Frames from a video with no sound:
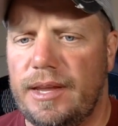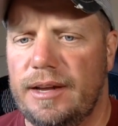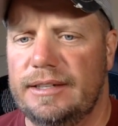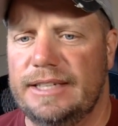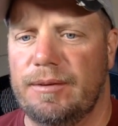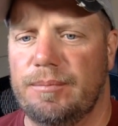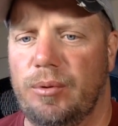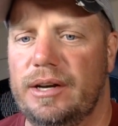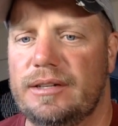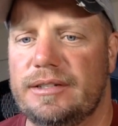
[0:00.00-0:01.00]
David
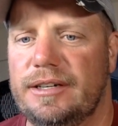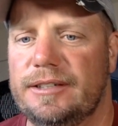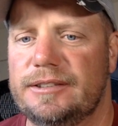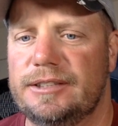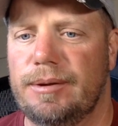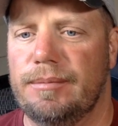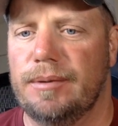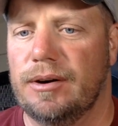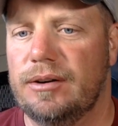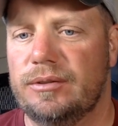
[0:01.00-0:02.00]
Boyd is here. Jimmy
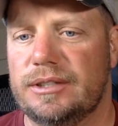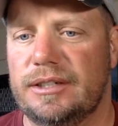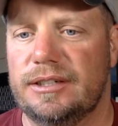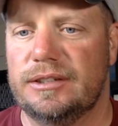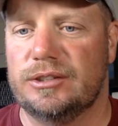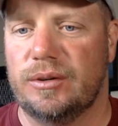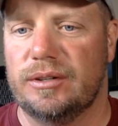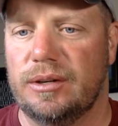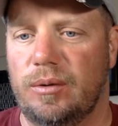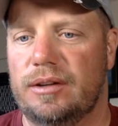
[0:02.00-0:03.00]
Marano is here.
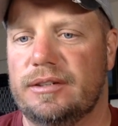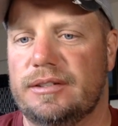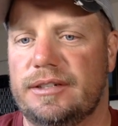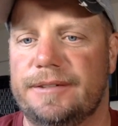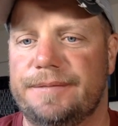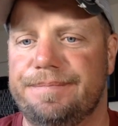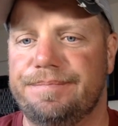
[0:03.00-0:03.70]
Jordan DeWald is here.